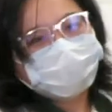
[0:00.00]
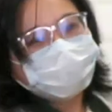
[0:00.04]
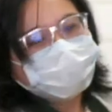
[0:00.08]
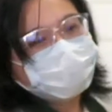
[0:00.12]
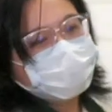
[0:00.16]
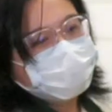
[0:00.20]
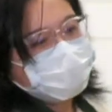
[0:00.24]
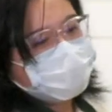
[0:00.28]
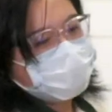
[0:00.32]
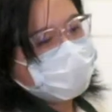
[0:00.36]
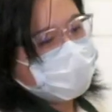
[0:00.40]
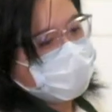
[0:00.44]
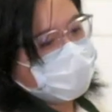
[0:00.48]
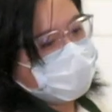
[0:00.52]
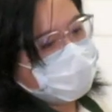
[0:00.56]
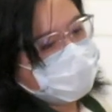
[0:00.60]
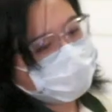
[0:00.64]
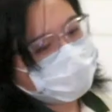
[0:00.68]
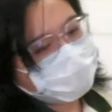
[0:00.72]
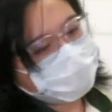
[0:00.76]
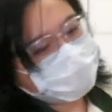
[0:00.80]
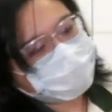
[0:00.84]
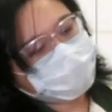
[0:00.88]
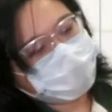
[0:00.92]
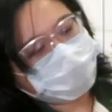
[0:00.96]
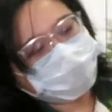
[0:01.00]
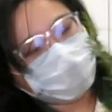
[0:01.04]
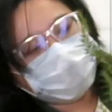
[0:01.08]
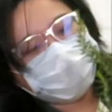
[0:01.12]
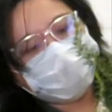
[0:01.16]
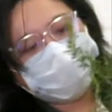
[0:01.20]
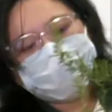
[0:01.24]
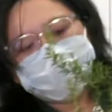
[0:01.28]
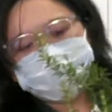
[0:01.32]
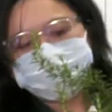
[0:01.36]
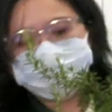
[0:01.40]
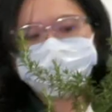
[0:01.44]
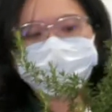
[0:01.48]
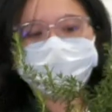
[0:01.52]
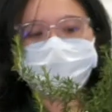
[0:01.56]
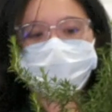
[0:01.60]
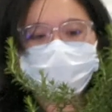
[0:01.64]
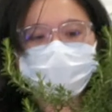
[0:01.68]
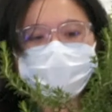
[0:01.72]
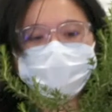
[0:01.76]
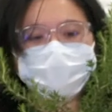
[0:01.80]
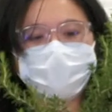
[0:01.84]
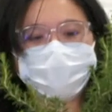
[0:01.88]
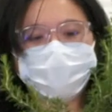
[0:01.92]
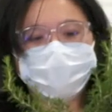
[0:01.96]
Okay, let me show you.
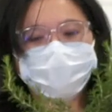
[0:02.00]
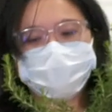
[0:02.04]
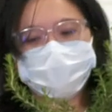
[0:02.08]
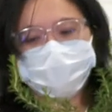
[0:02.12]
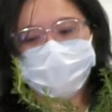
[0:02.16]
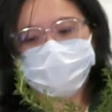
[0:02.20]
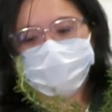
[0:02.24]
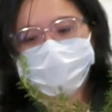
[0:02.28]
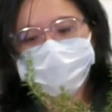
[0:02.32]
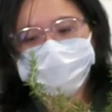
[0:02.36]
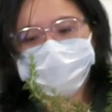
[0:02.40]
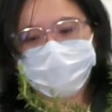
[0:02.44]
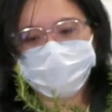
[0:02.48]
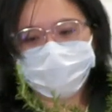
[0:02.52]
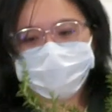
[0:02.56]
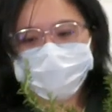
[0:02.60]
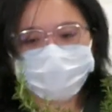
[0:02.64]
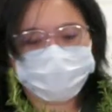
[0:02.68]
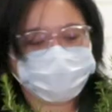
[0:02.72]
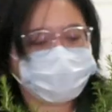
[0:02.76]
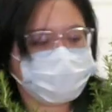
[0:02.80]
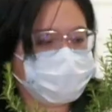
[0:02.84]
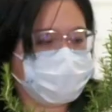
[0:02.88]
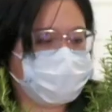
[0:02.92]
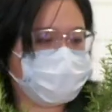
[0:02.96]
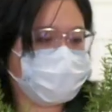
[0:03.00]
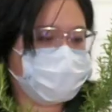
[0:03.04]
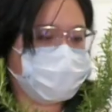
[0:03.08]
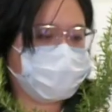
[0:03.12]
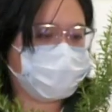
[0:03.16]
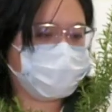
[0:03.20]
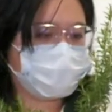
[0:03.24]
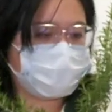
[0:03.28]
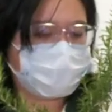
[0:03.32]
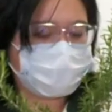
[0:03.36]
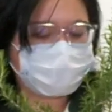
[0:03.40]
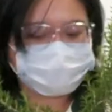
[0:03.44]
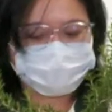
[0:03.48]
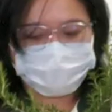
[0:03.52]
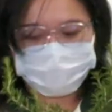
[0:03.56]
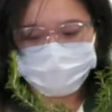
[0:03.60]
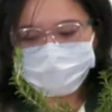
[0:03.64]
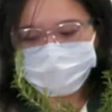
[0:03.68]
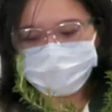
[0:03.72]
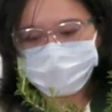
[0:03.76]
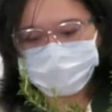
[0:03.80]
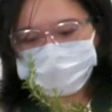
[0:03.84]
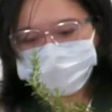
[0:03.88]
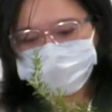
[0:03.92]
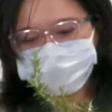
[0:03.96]
Rosemary is a good one to show
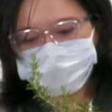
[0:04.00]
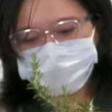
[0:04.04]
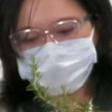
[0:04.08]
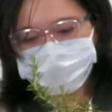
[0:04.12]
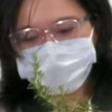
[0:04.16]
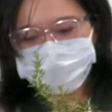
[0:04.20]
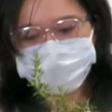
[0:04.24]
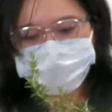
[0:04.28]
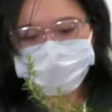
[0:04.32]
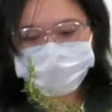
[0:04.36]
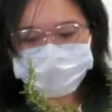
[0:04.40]
example actually.